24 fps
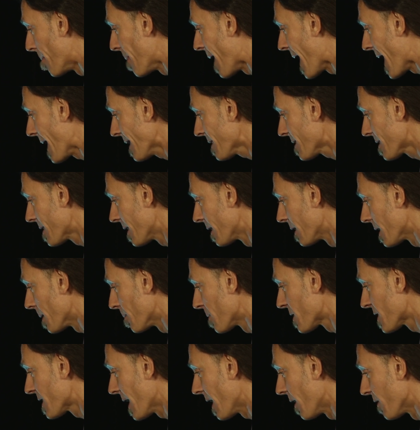amassing
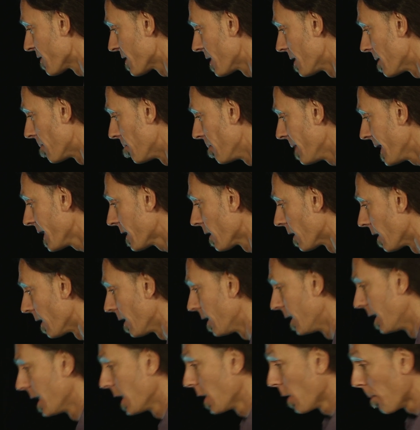themselves in the middle
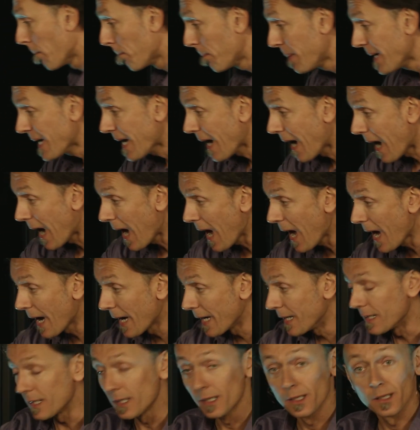
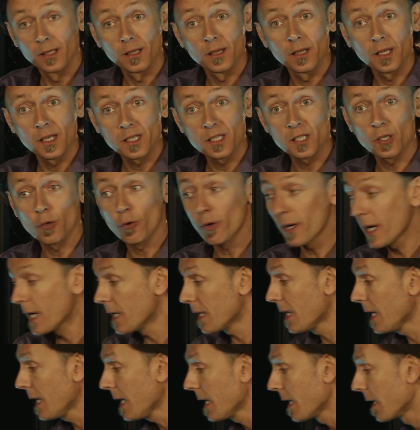behind this
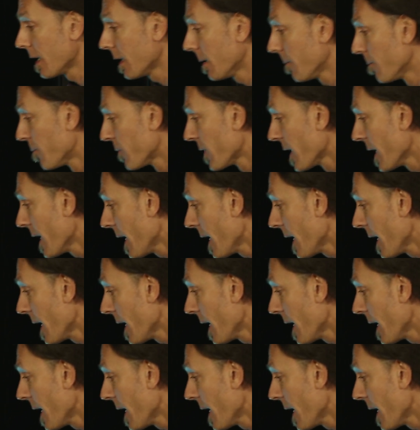screen here,